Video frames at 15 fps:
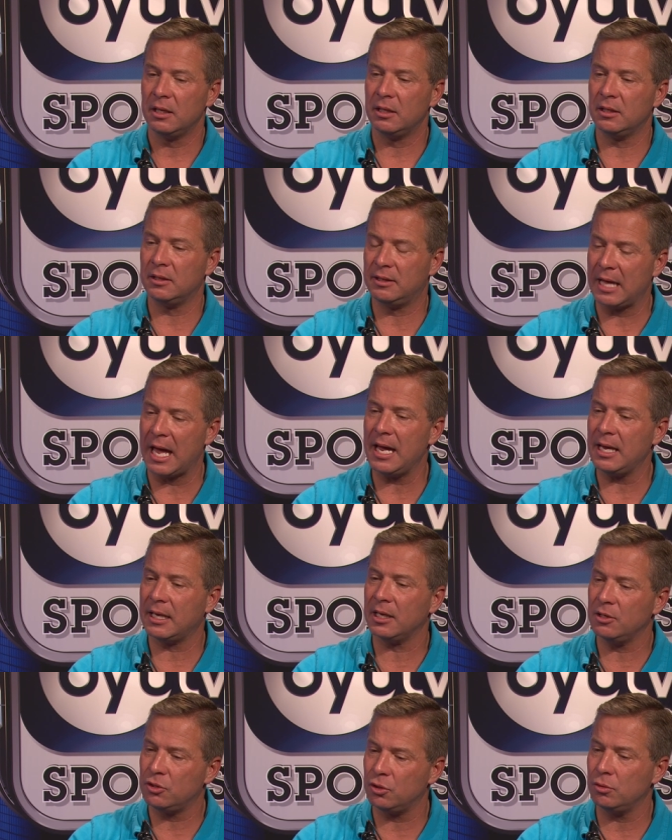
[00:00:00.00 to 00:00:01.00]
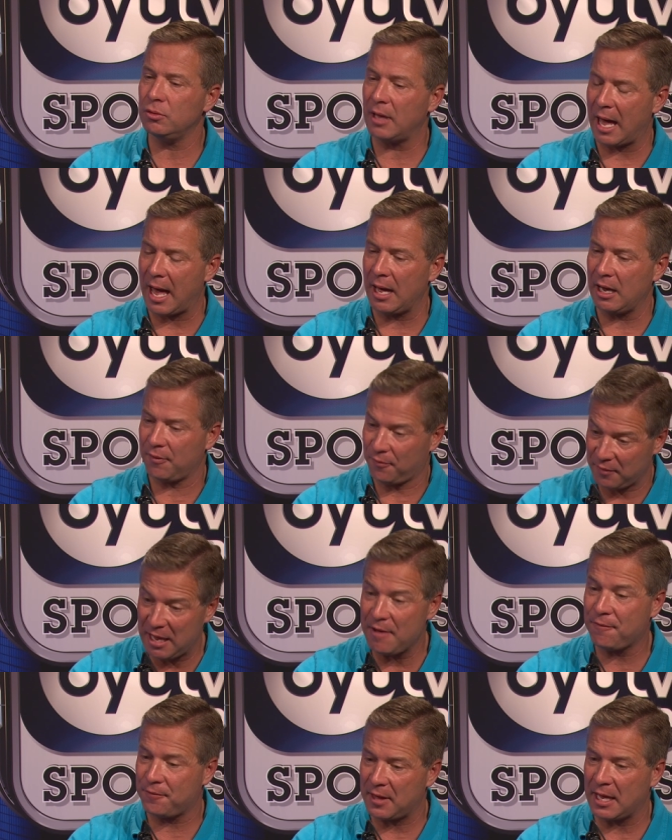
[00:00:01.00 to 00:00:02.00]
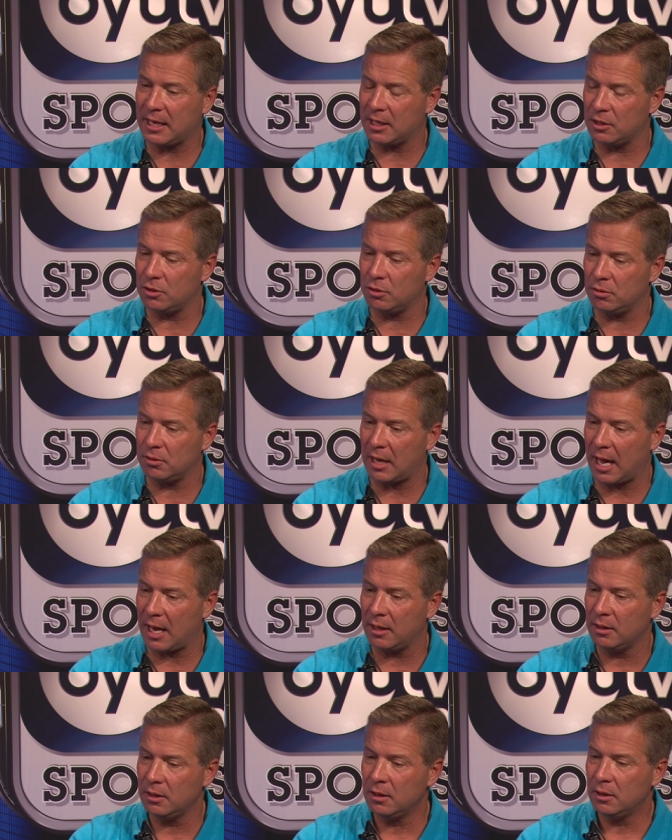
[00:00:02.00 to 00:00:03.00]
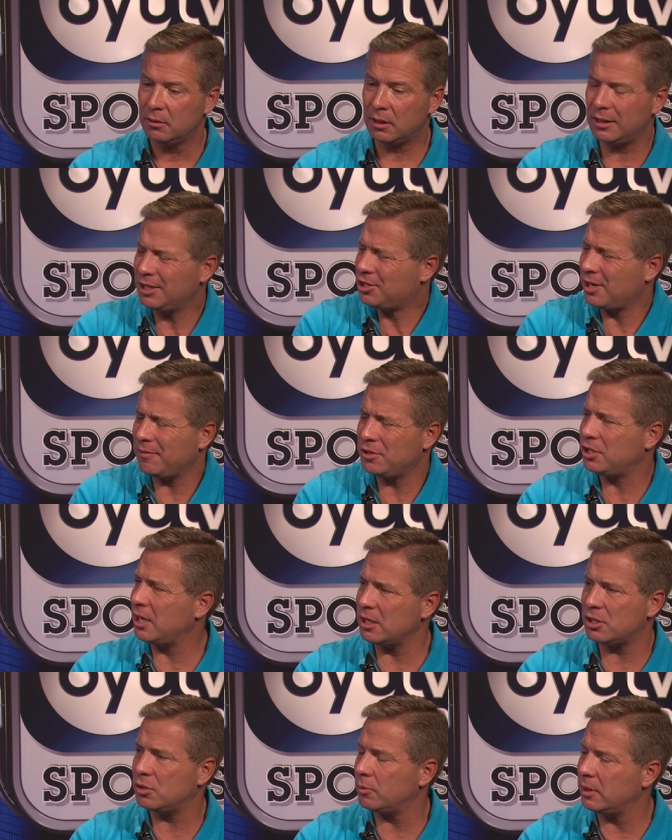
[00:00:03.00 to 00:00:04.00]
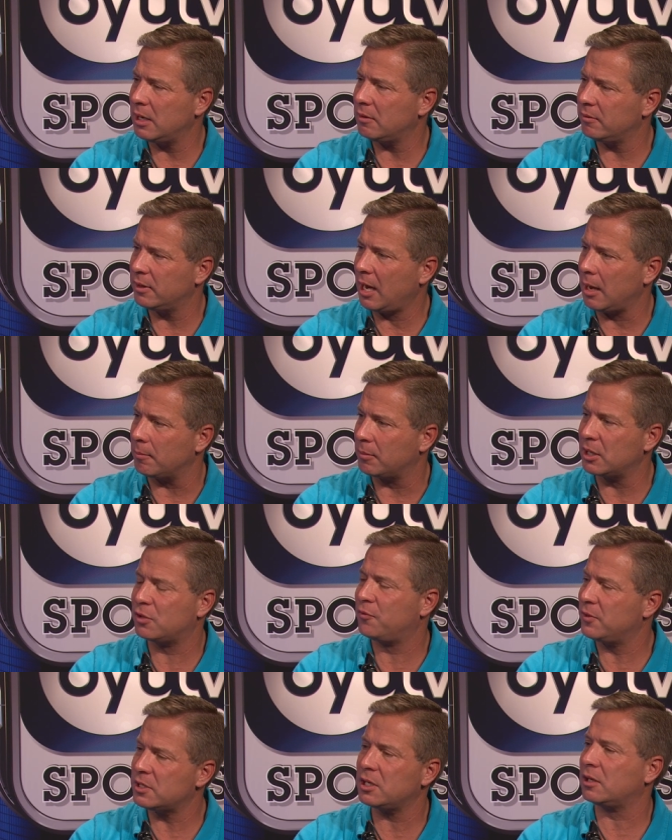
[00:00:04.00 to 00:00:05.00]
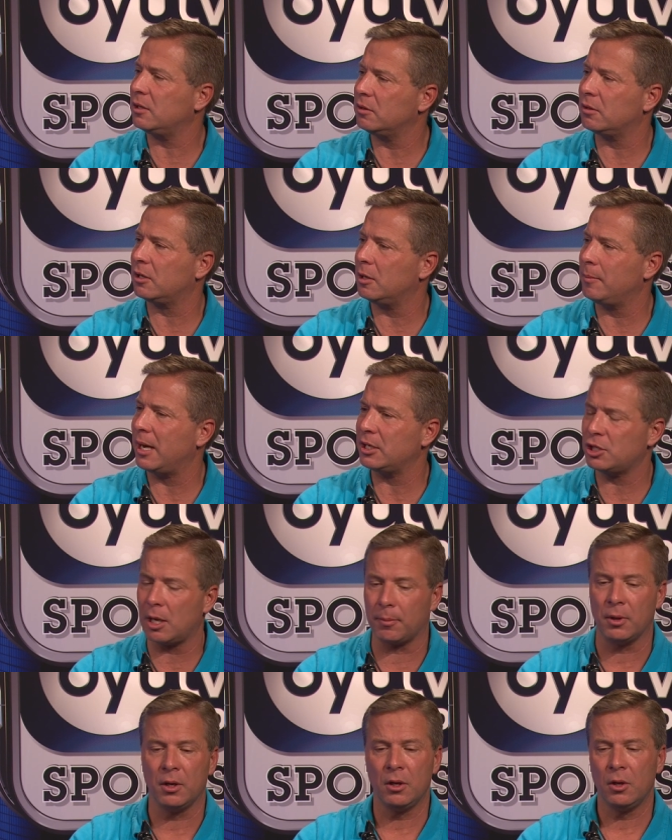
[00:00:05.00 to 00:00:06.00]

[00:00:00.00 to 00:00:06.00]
they can do that, if if they can do that, then they should have a chance to win every game because physically they're going to match up.